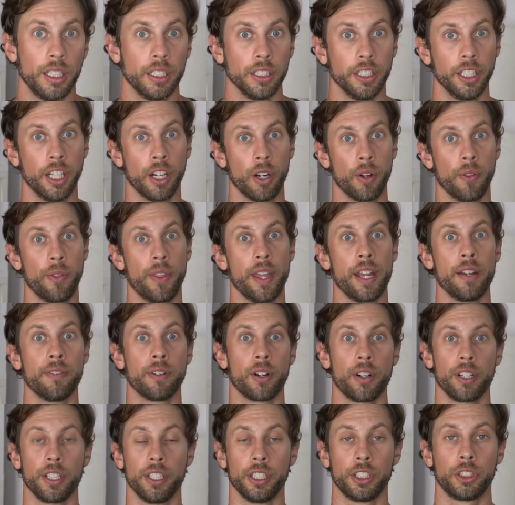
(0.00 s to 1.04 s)
You know, they've
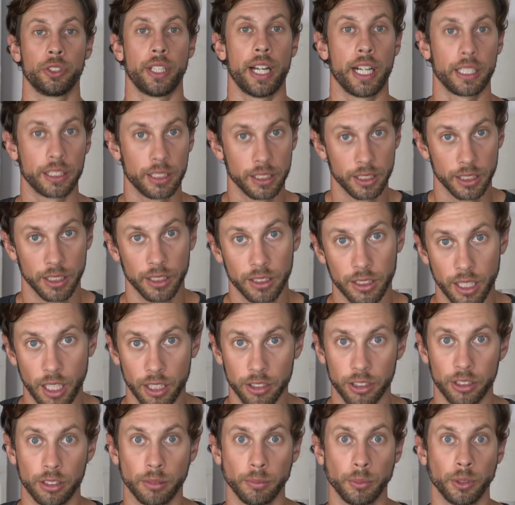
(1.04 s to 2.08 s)
already attracted these
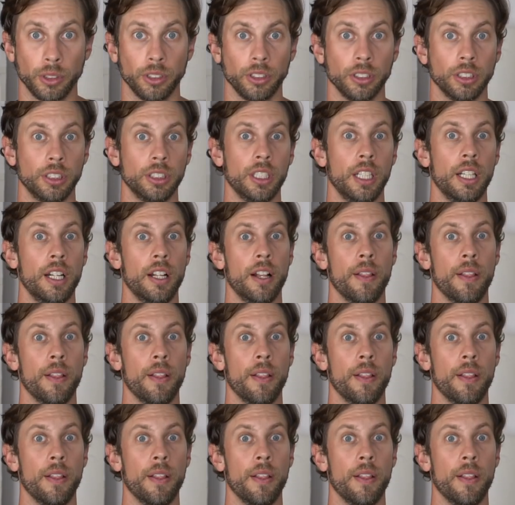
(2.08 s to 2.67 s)
customers,